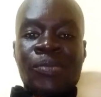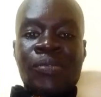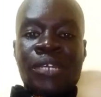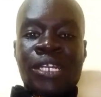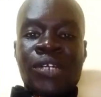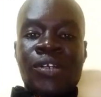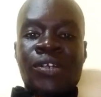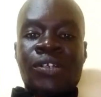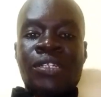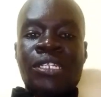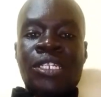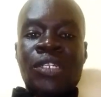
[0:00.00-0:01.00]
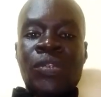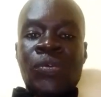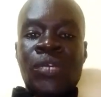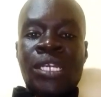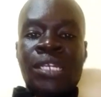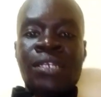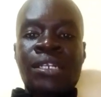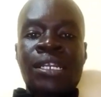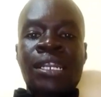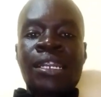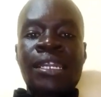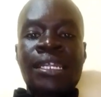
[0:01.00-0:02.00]
we are all doing
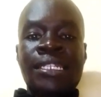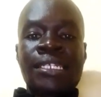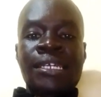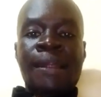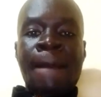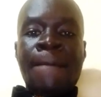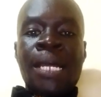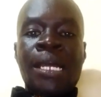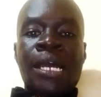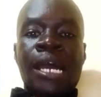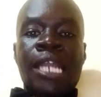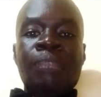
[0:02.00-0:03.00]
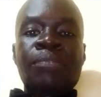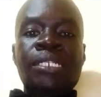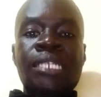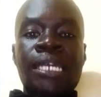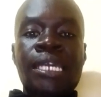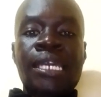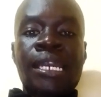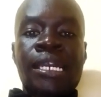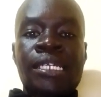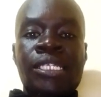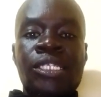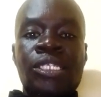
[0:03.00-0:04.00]
great. I'll be taking
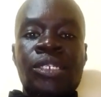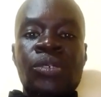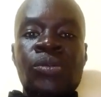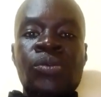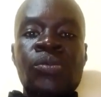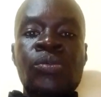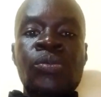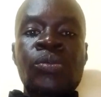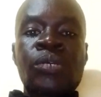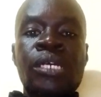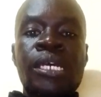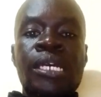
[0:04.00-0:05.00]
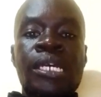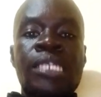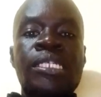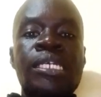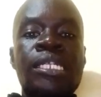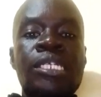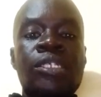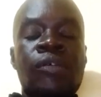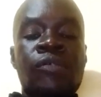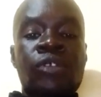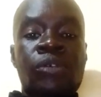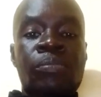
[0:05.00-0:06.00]
us through a series
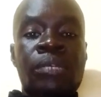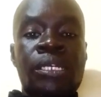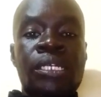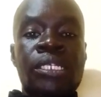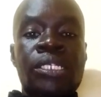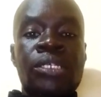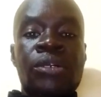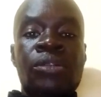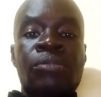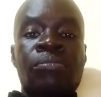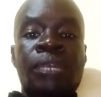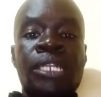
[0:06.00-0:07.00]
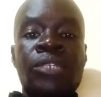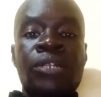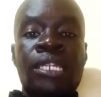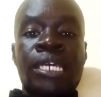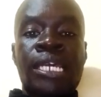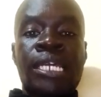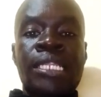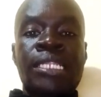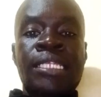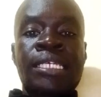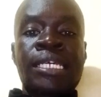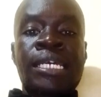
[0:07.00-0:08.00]
of topics on mental health.